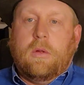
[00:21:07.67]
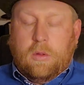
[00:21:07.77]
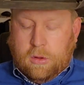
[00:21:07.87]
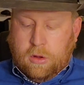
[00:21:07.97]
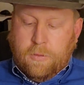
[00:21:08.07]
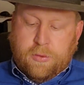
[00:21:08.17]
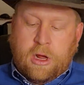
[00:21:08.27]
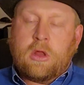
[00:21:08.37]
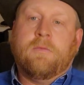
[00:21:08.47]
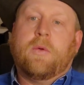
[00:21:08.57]
your
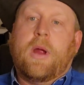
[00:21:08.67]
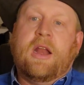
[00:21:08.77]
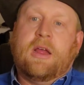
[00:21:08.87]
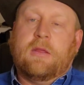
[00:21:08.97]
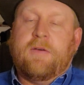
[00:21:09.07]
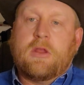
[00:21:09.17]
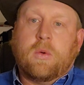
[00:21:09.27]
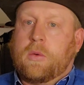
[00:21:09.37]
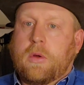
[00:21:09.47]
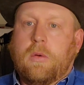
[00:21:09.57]
production for the reining and the fence work,
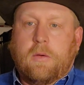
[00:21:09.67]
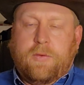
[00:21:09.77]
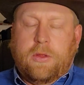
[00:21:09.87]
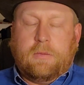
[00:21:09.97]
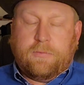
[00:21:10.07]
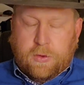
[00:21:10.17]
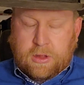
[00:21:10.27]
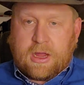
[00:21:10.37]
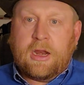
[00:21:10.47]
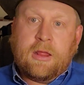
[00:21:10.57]
or for the
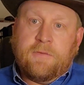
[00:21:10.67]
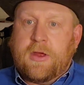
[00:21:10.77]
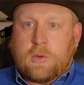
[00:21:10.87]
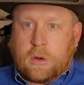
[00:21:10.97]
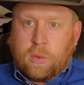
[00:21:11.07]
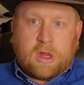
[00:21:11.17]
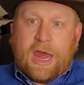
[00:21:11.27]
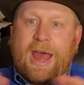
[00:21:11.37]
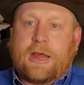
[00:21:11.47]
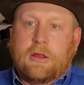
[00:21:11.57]
cutting and the fence work, was
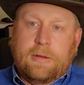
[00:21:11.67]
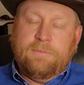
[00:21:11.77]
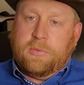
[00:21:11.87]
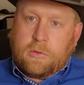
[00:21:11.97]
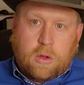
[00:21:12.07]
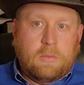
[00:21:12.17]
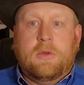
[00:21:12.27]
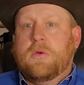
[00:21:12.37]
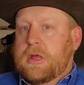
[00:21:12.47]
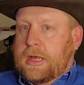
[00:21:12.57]
excellent. Good
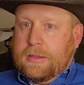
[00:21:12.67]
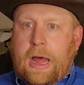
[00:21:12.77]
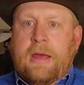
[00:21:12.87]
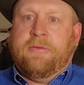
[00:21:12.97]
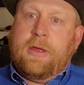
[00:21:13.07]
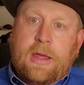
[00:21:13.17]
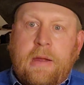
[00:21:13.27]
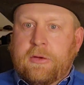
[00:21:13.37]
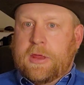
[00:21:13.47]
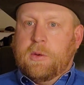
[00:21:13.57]
music, lively,
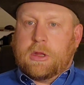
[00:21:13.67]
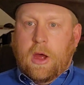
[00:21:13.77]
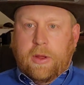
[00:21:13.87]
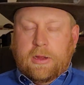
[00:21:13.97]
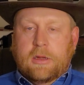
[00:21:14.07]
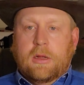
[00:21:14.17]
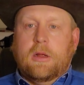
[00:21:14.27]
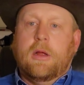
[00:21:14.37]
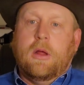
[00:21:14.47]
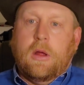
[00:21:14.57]
everything was going.
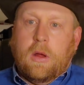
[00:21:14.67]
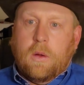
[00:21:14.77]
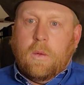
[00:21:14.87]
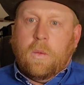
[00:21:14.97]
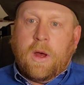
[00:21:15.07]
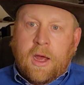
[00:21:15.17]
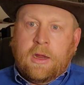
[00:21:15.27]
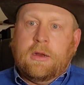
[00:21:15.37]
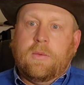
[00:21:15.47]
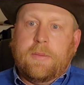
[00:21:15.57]
Why
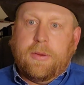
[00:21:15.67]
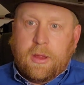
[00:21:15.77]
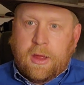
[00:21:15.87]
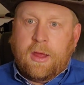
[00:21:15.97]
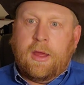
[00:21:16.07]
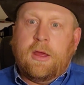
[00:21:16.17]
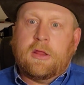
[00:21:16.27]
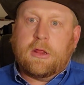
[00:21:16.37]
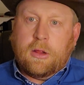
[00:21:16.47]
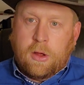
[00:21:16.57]
did we play
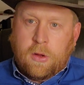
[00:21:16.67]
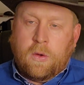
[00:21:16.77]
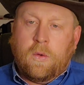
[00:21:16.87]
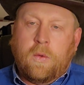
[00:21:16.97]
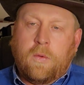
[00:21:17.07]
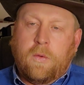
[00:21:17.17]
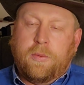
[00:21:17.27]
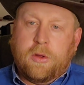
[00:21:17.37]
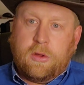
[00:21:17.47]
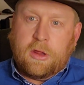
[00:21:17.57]
slow,
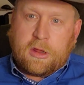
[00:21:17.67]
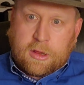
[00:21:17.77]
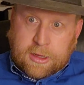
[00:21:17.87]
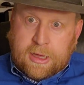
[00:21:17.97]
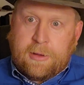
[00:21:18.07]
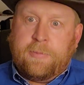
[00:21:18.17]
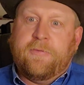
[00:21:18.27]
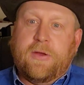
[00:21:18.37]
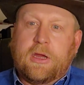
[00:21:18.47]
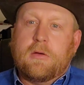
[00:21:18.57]
put you to sleep,
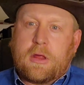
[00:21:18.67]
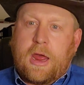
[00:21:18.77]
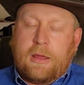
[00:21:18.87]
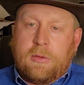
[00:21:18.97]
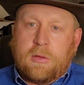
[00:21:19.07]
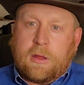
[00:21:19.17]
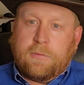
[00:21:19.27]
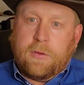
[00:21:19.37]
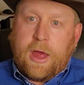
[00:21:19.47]
figure skating music for that?